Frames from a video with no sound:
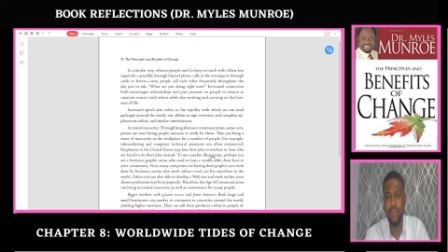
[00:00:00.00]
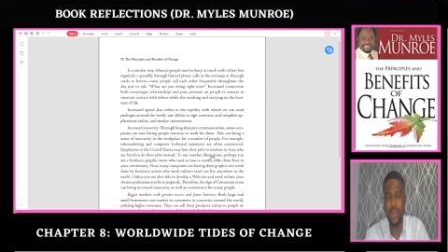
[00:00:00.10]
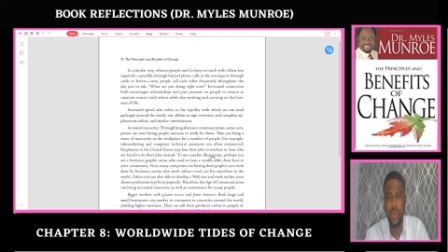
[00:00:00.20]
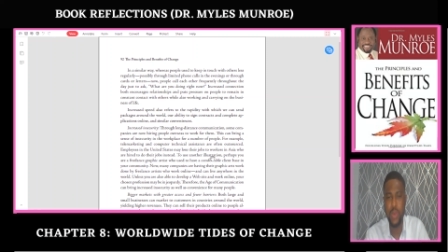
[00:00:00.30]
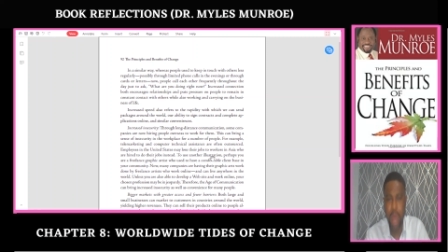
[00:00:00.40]

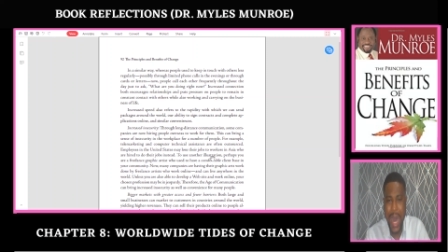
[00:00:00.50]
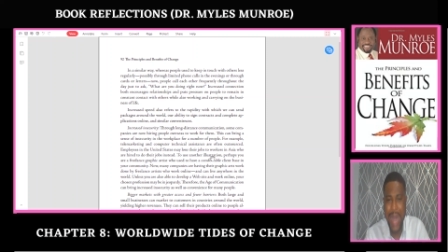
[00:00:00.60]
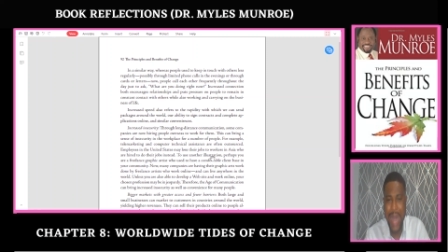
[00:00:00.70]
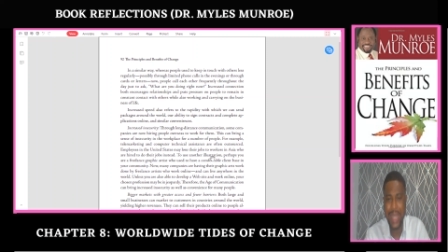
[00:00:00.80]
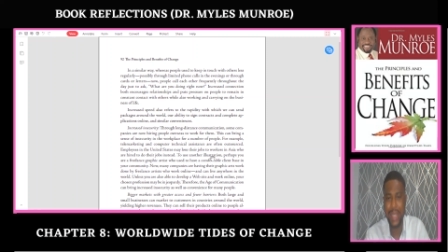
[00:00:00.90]
People
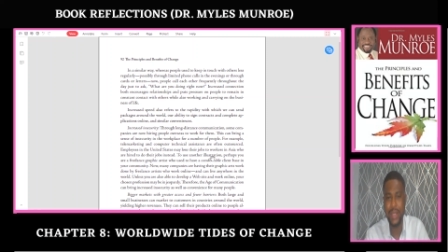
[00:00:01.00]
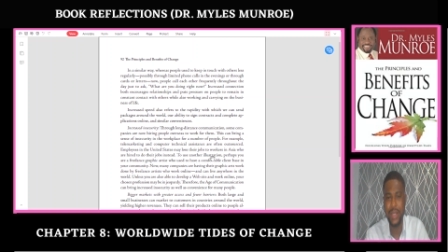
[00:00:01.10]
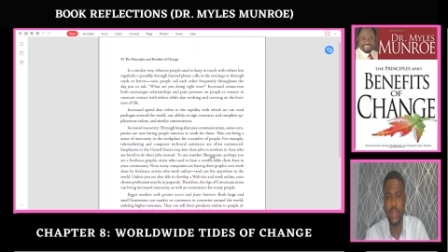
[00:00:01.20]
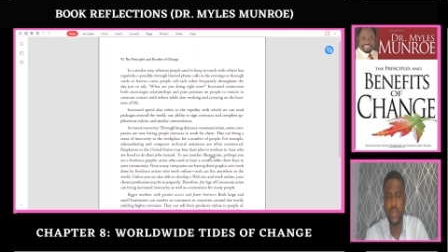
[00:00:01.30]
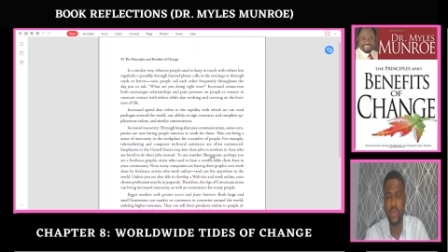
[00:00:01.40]
hacking
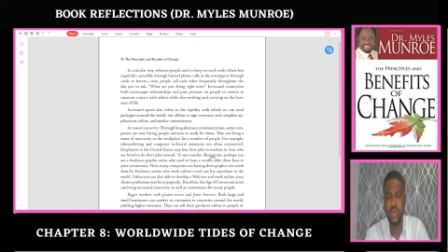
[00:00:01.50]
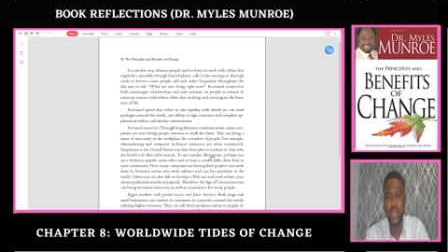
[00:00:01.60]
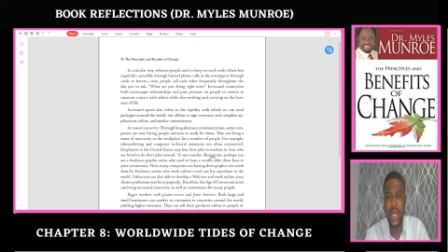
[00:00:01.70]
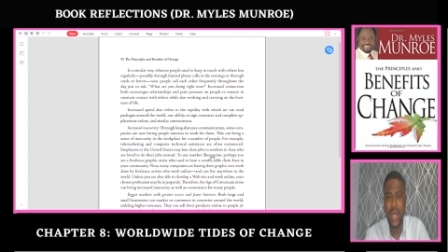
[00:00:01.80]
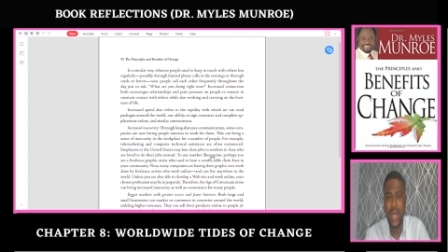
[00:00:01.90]
into
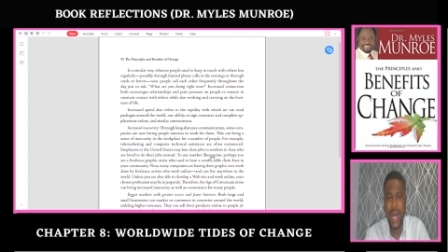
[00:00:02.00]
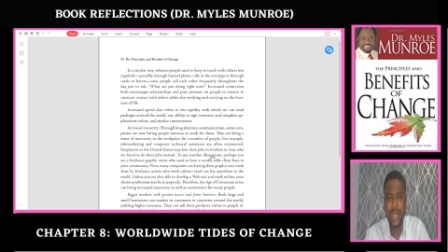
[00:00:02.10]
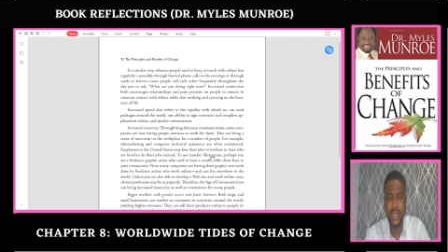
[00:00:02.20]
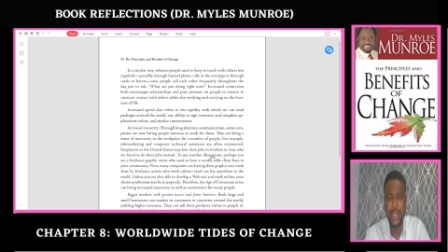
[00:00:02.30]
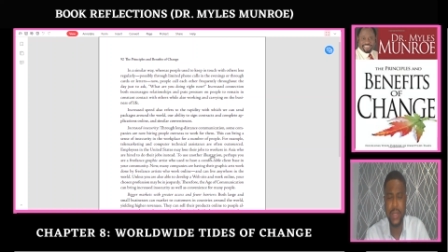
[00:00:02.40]

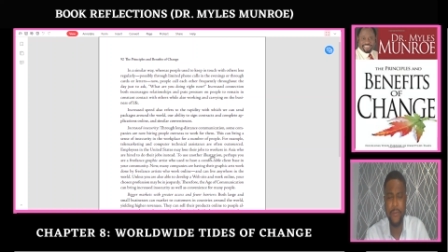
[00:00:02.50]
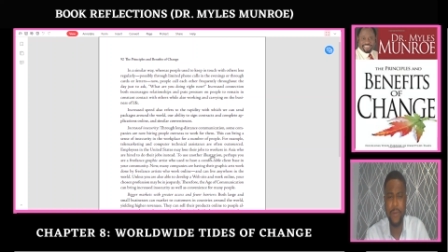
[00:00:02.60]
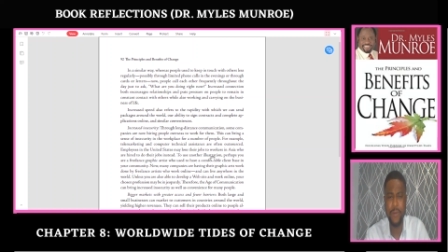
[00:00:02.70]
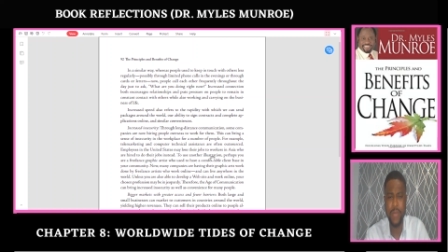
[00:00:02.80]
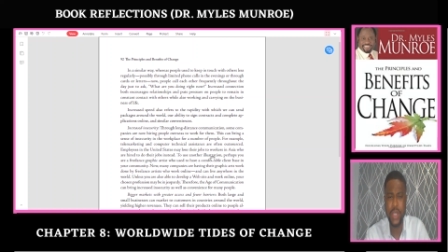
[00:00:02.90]
others'
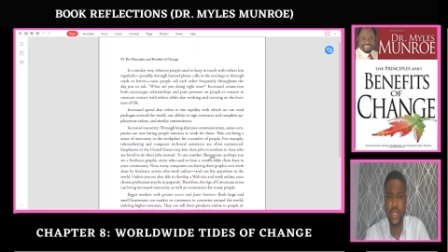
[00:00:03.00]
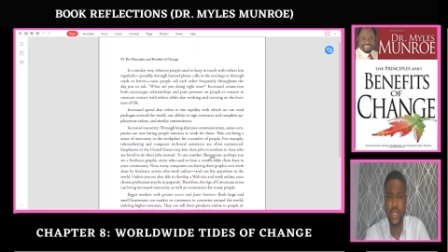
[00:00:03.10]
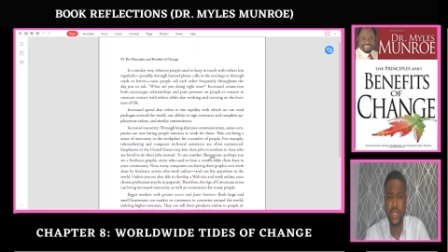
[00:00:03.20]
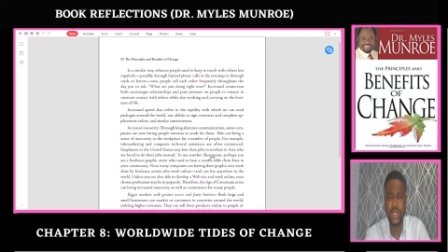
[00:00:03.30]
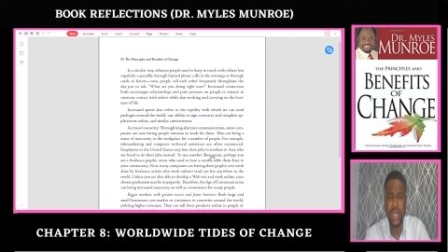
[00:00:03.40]

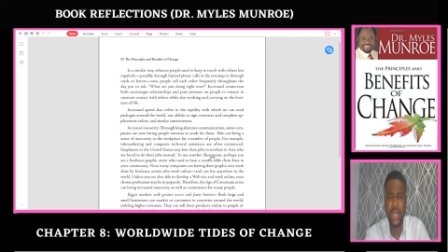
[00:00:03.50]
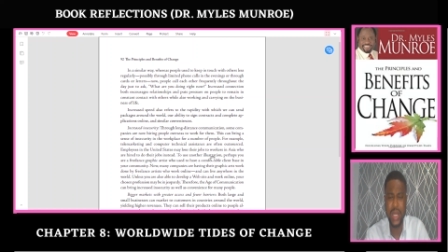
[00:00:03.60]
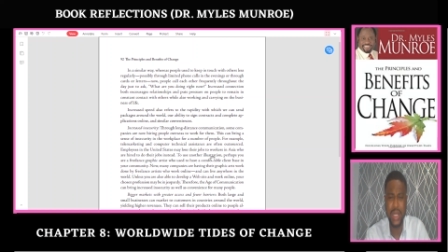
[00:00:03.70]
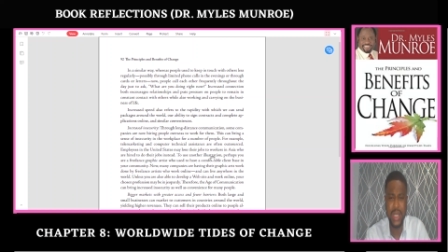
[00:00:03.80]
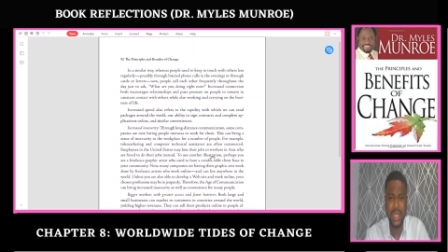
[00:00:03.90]
information and
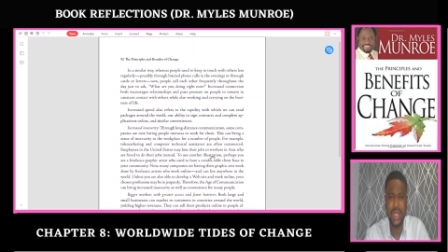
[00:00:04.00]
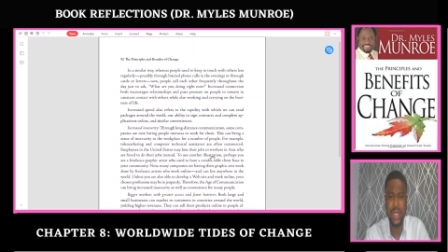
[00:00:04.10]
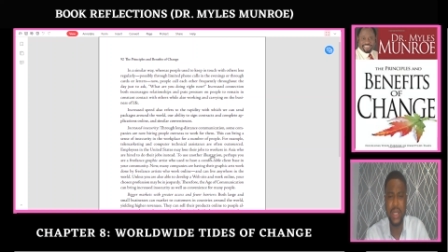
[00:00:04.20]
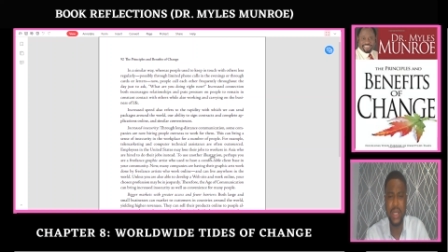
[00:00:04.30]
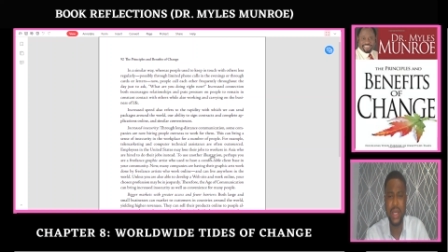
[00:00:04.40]

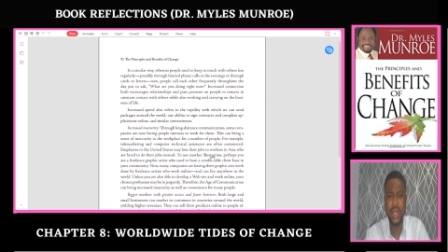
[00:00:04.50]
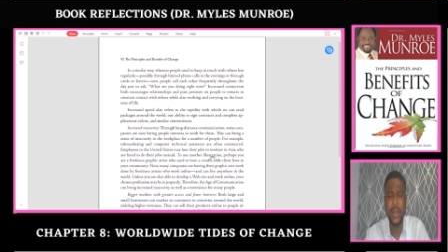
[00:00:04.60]
leaking the